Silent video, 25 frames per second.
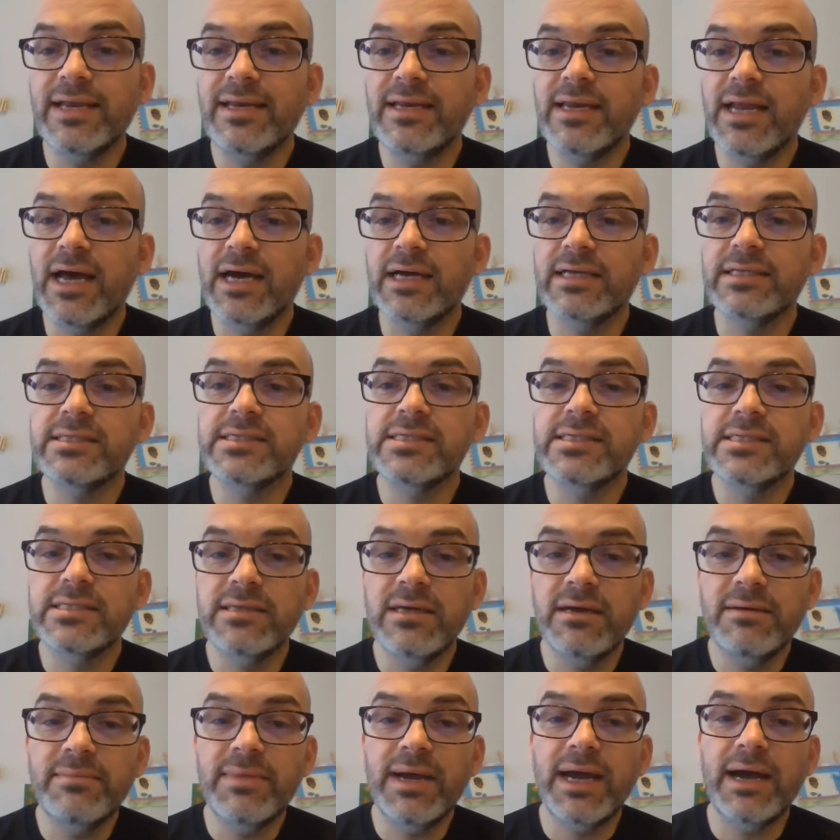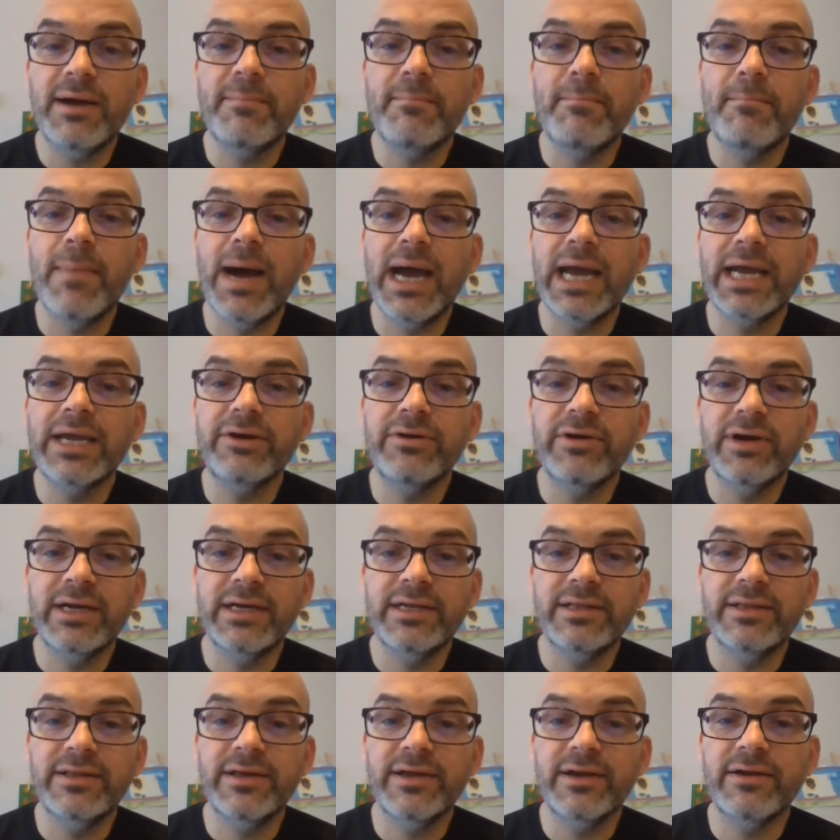not somehow
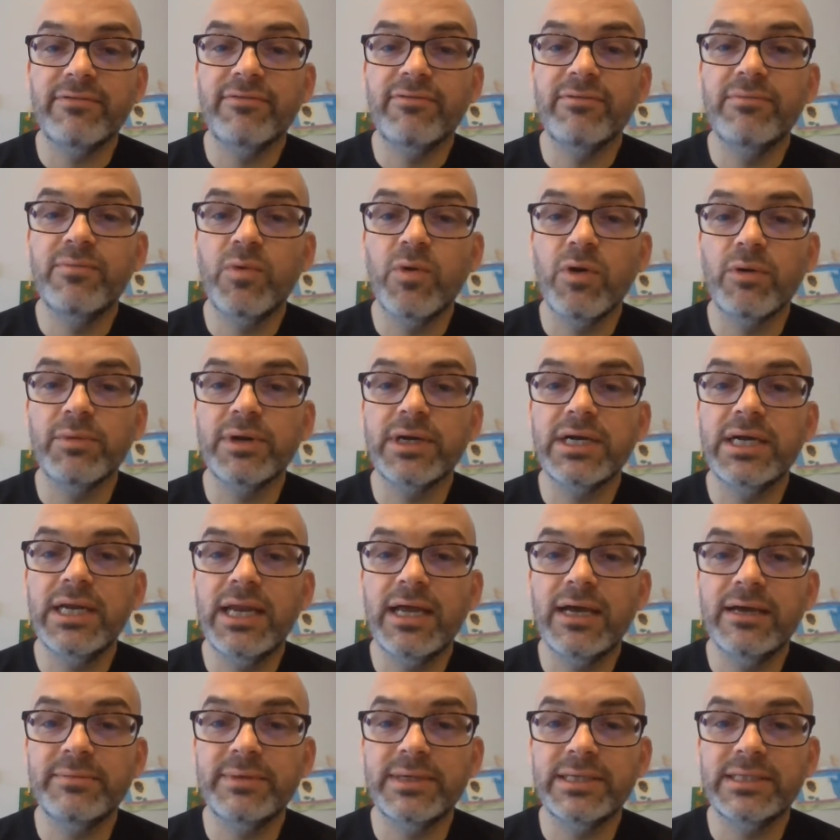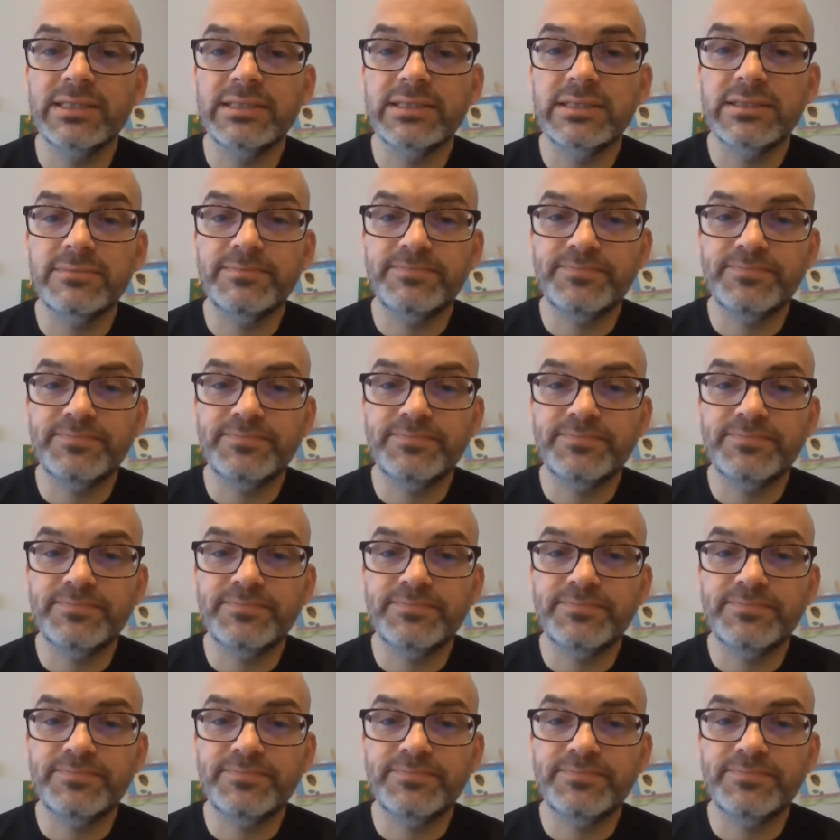migrated there from warmer climates?